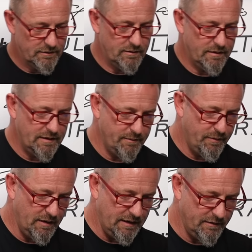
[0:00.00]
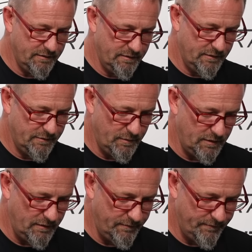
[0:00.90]
So we're going to pull out this
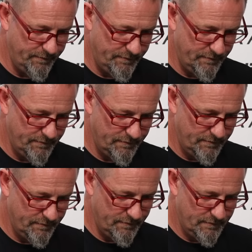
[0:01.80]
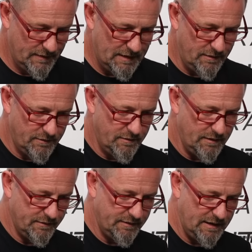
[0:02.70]
model and get onto
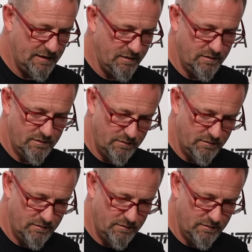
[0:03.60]
our second.